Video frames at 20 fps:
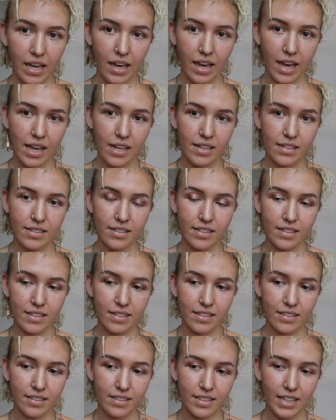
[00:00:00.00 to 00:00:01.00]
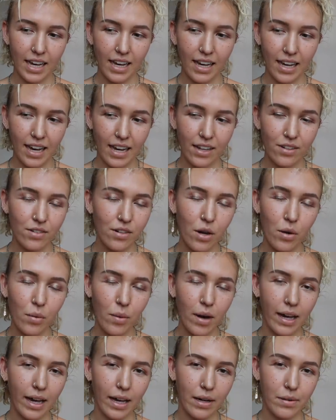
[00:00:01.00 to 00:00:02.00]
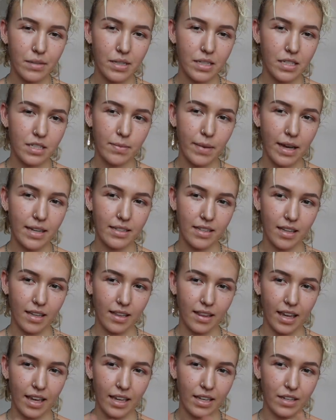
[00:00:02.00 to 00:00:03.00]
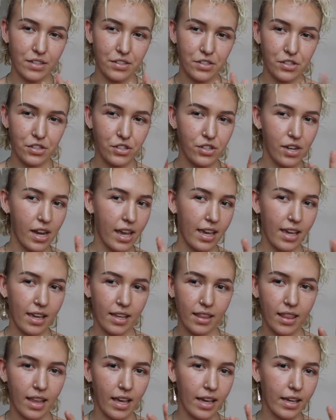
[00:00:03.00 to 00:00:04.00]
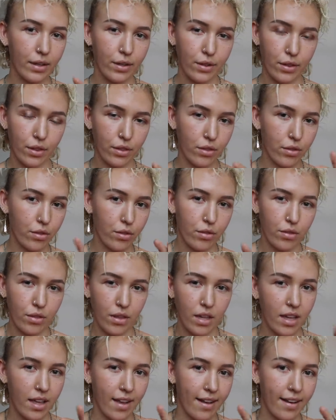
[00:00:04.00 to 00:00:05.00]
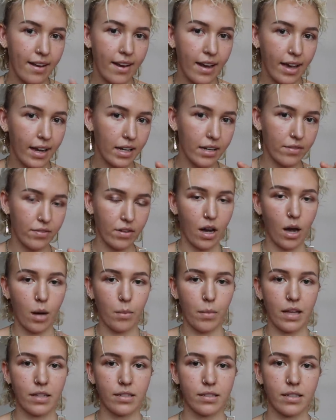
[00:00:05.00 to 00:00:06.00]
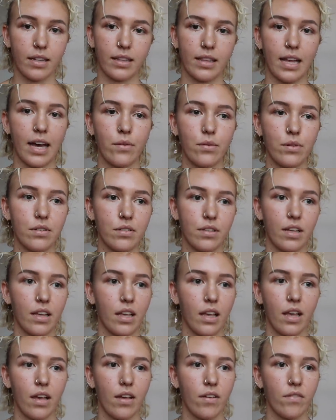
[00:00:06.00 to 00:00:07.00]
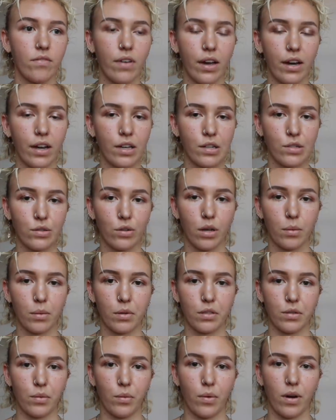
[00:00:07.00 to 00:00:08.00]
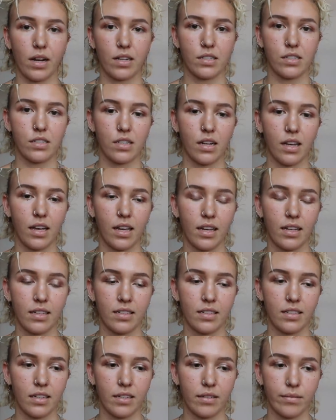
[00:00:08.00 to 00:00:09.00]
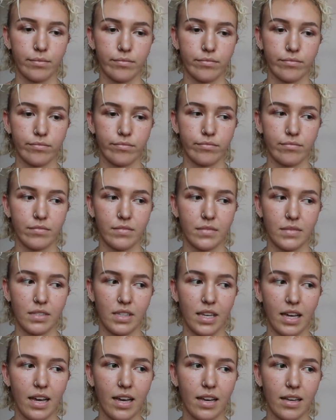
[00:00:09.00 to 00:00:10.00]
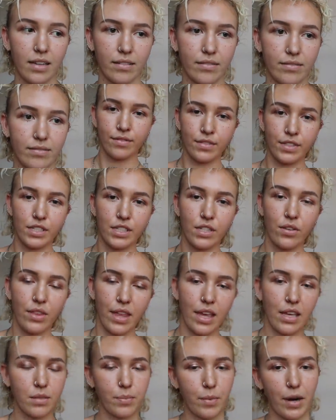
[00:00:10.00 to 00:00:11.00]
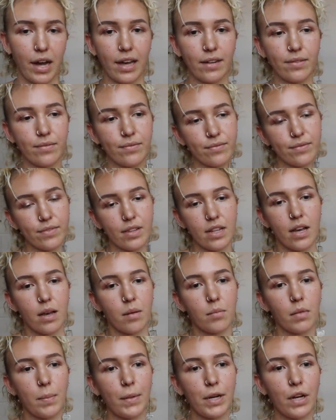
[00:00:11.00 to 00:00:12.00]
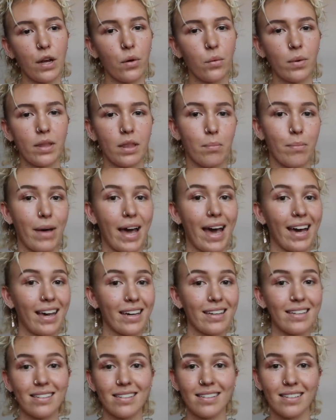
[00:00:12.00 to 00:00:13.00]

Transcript: And yeah, I don't know why I was expecting like shade, like negative comments like that was very enjoyable to watch and um, yeah so thanks Brad um, let me know when the bag